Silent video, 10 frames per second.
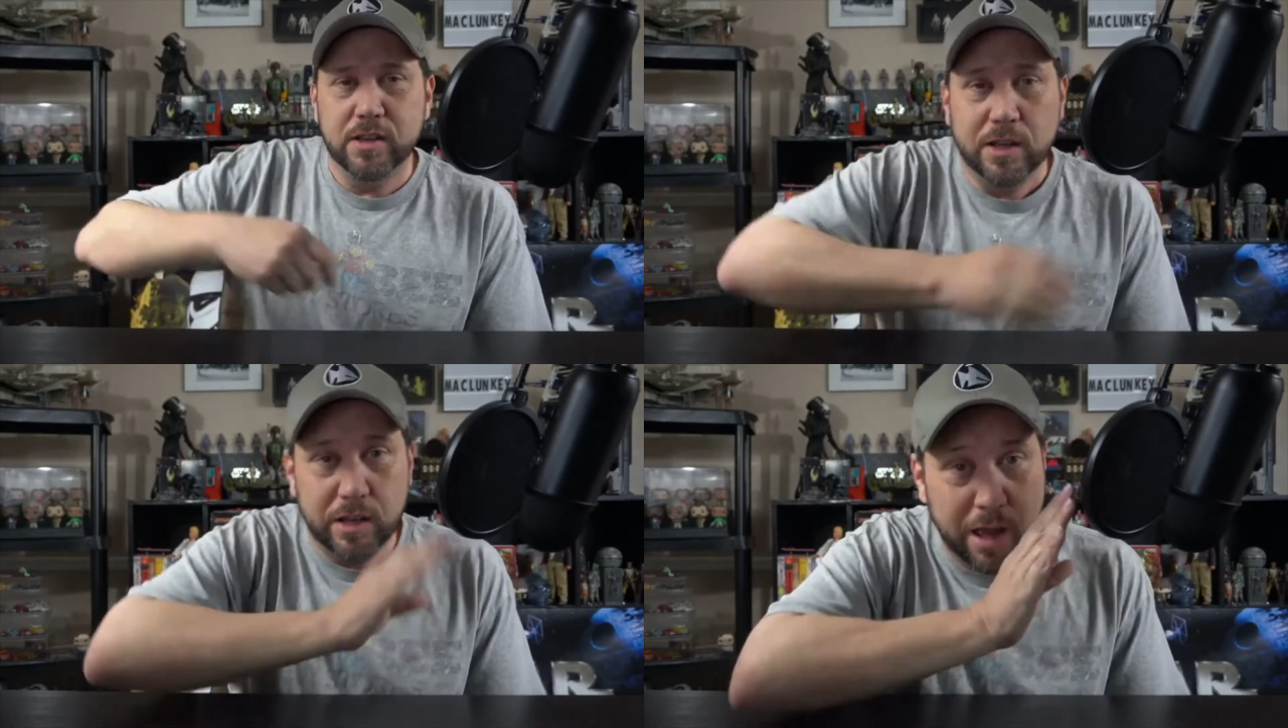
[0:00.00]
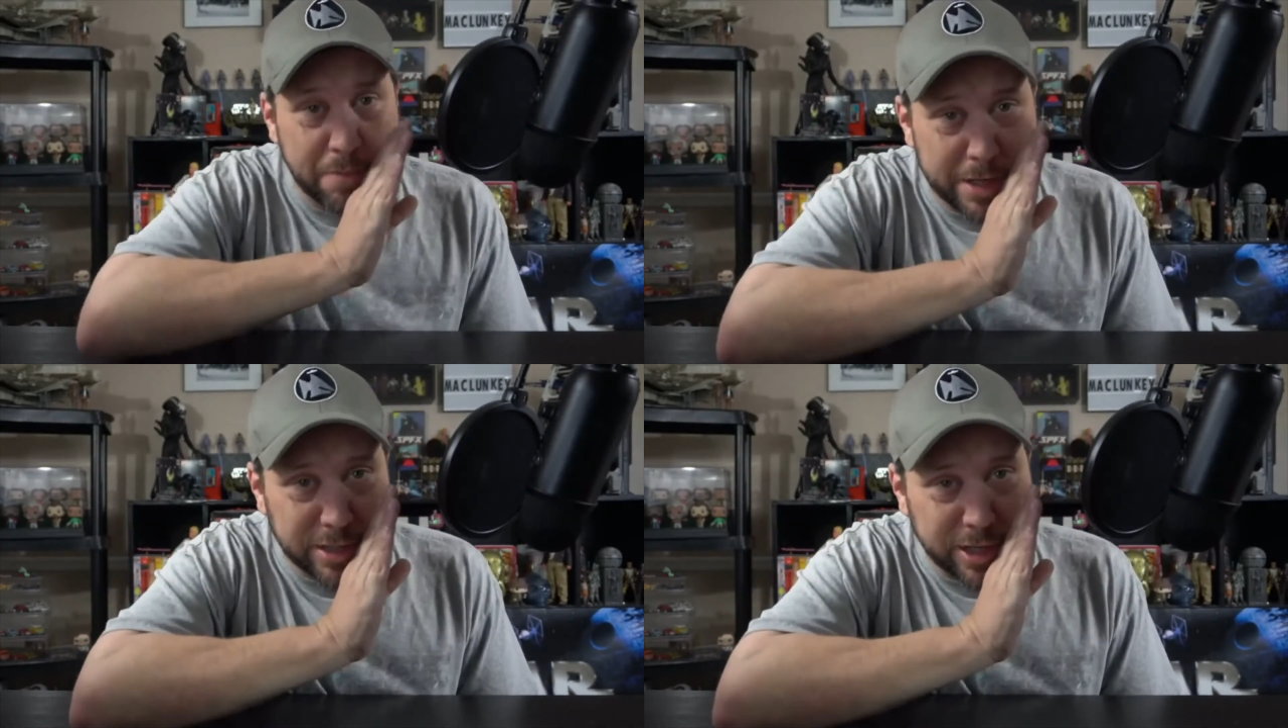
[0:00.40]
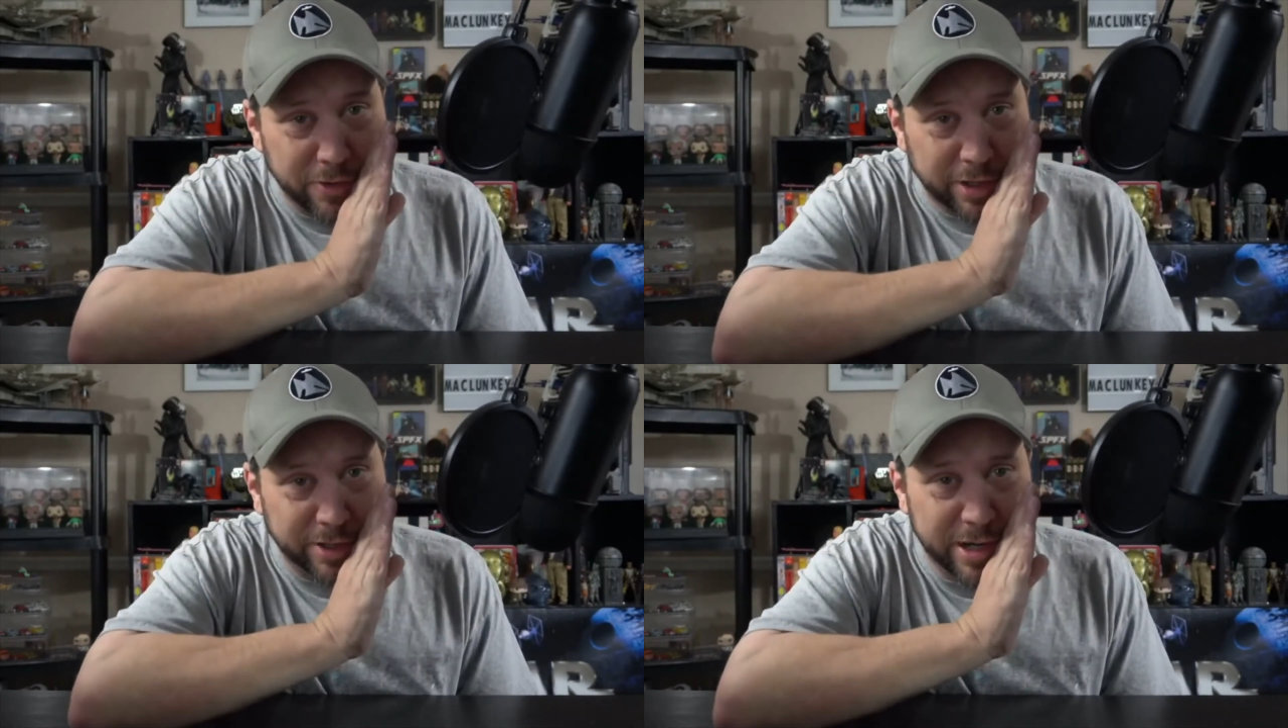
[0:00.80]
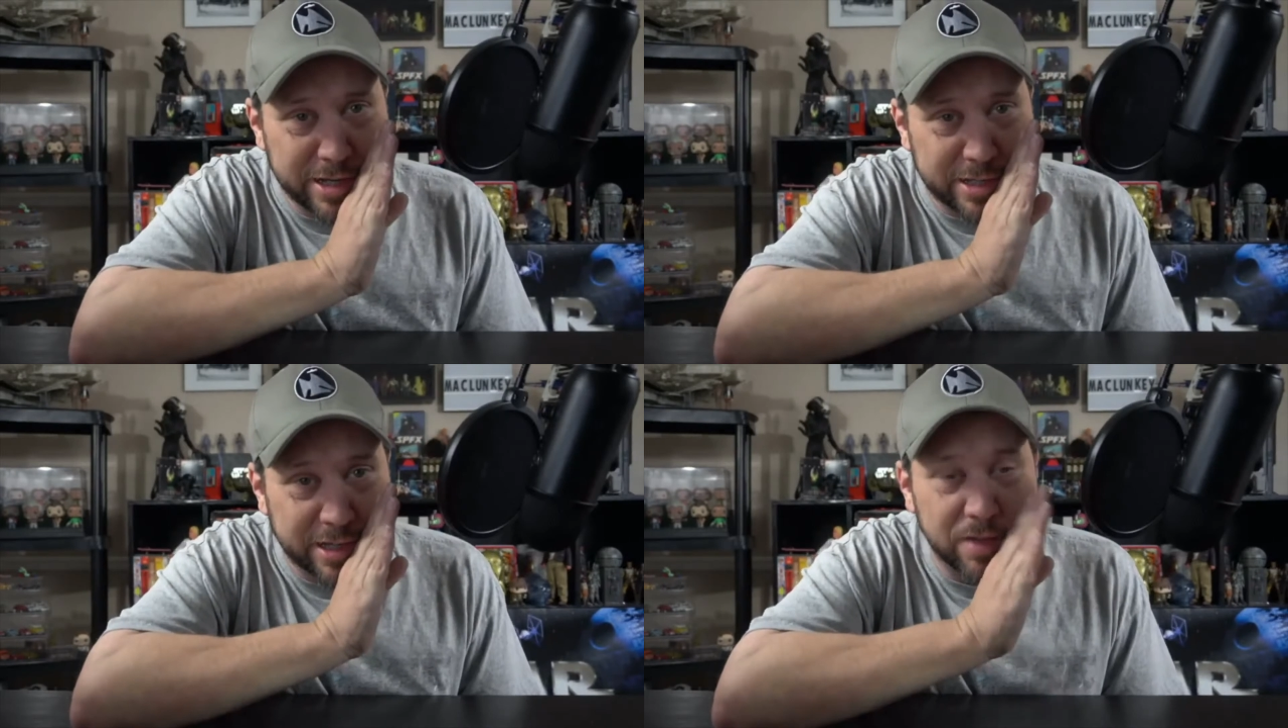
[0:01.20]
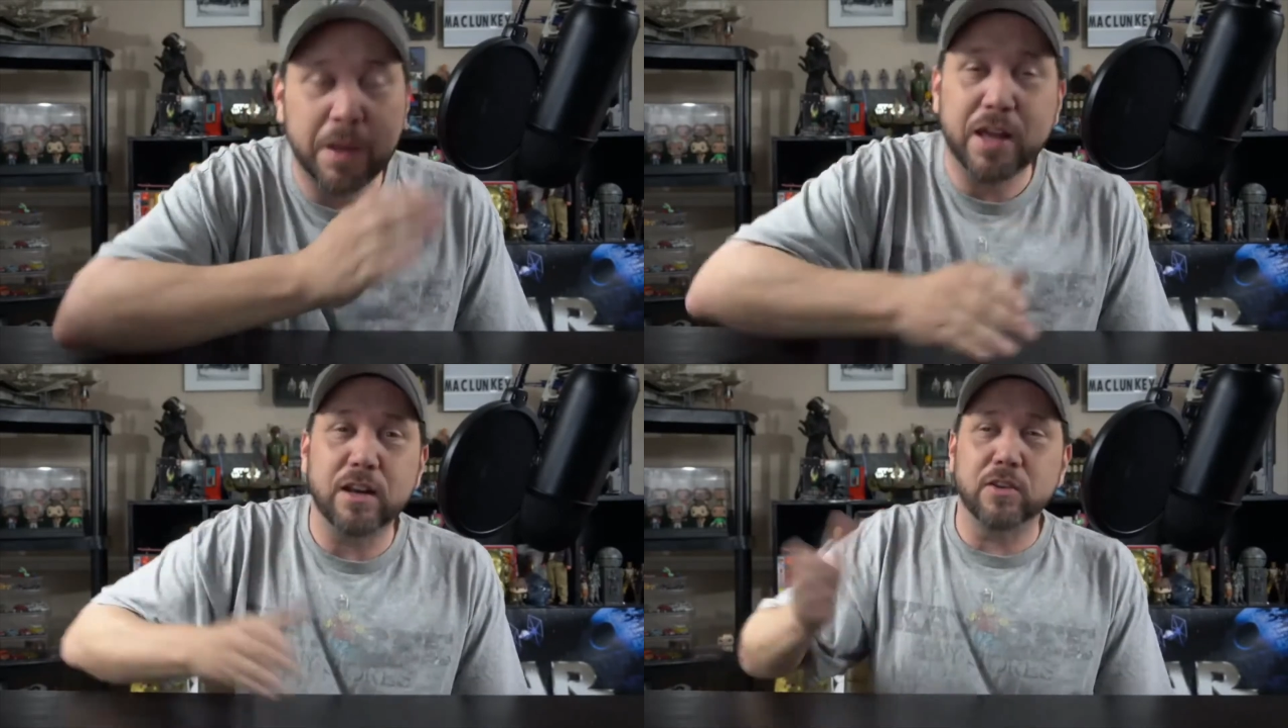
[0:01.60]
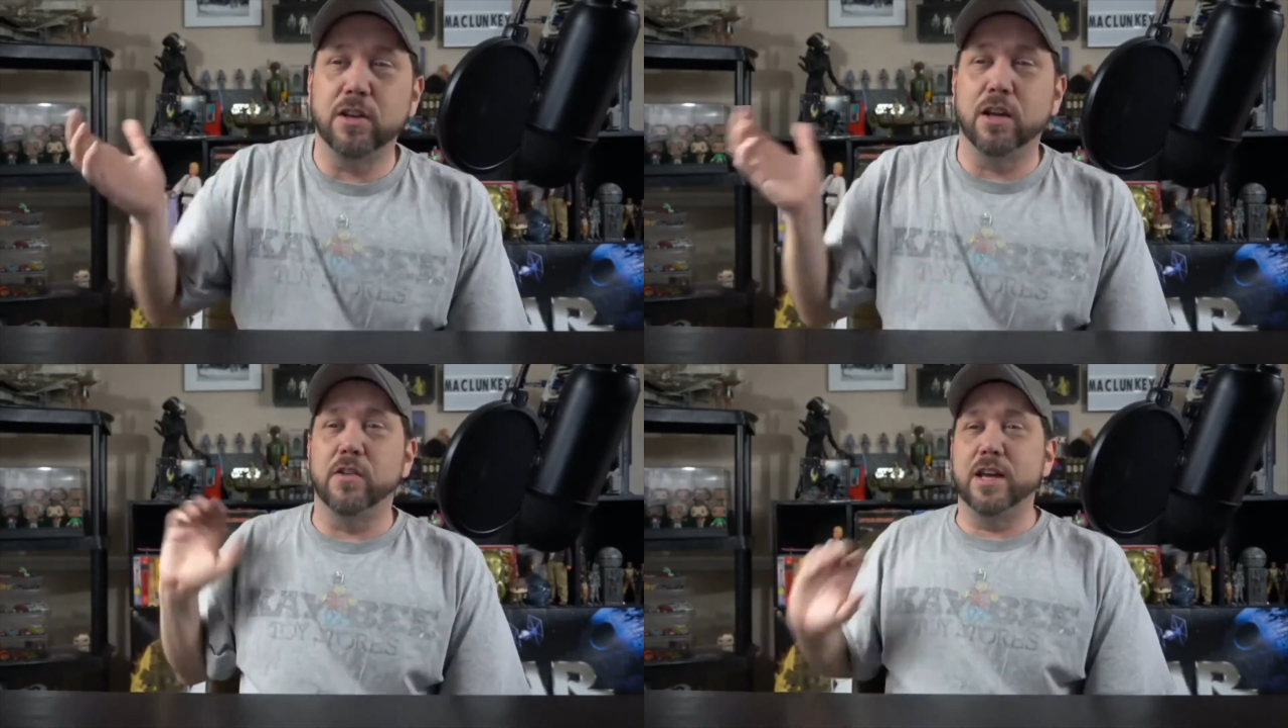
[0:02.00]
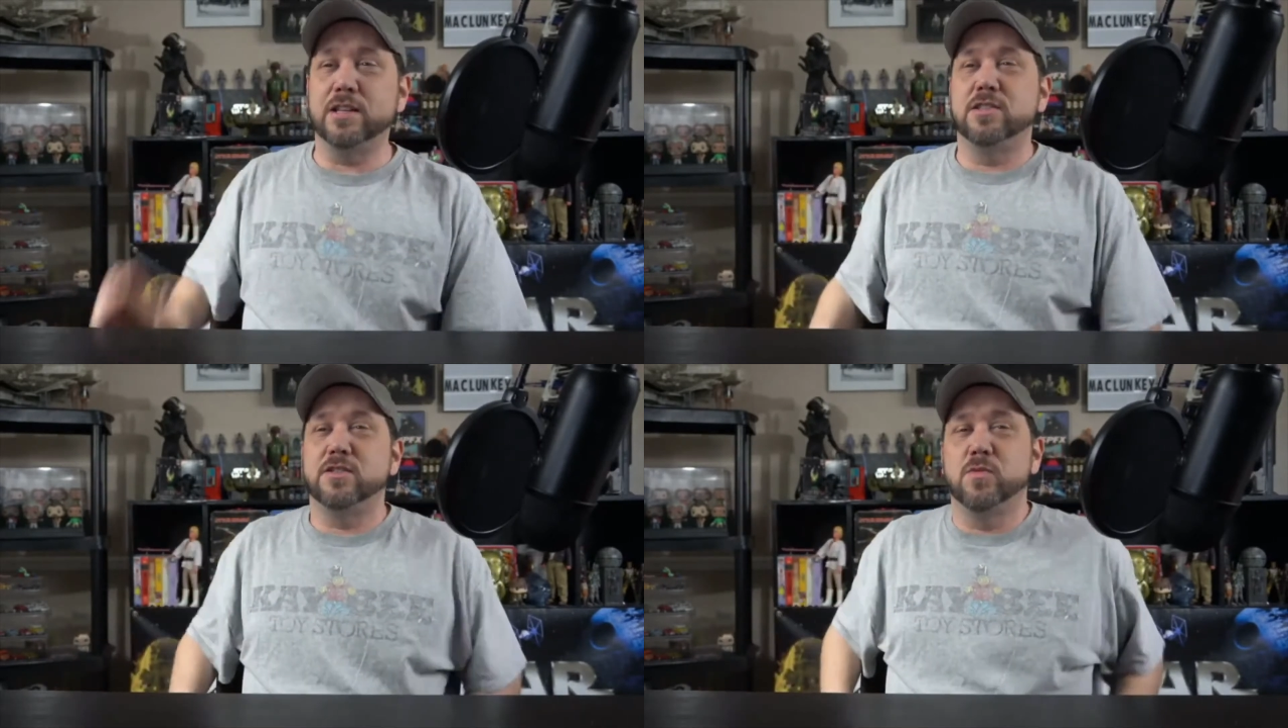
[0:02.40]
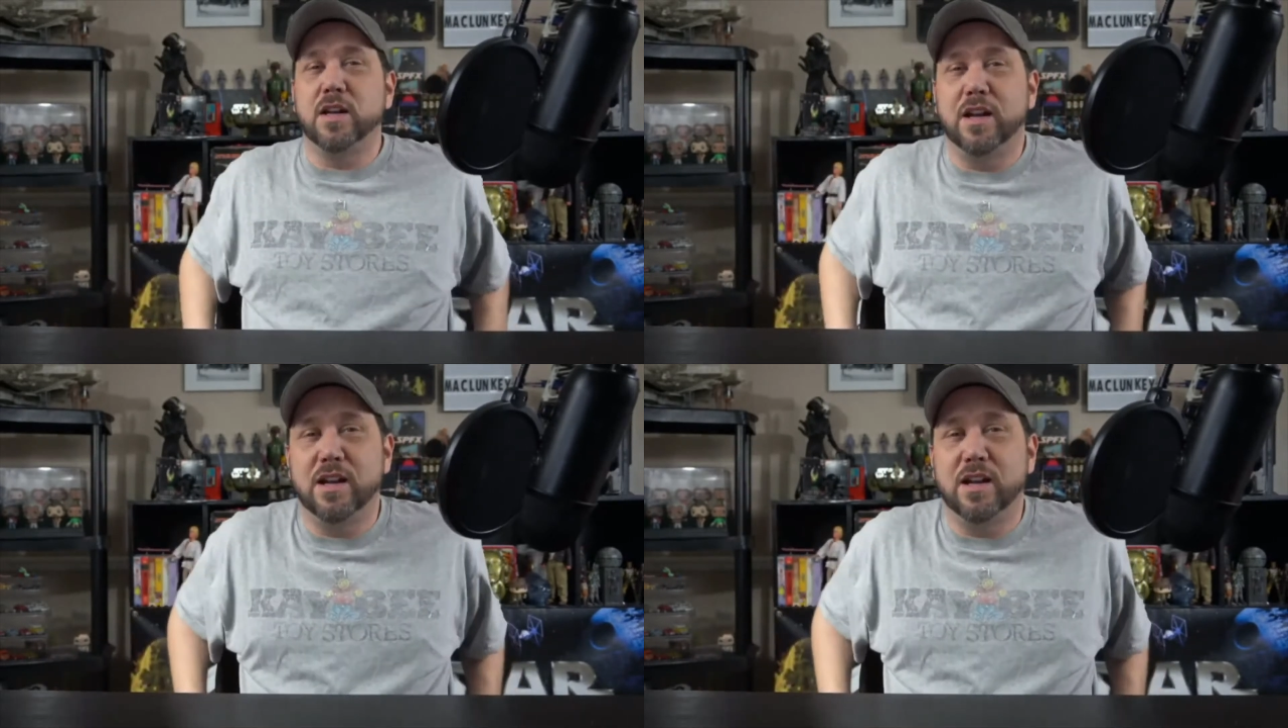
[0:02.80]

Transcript: That bitch talking crazy. But I don't know. That's just what I...